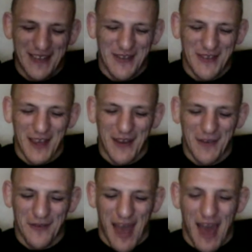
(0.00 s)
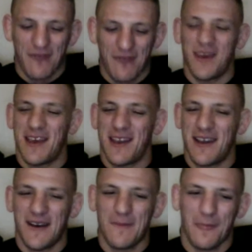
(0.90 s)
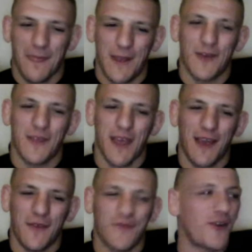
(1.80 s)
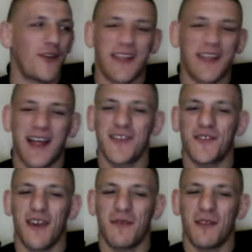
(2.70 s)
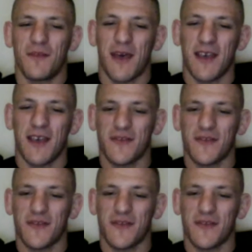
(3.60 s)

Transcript: thank you for having me, and thank you for all the knowledge you gave me in the past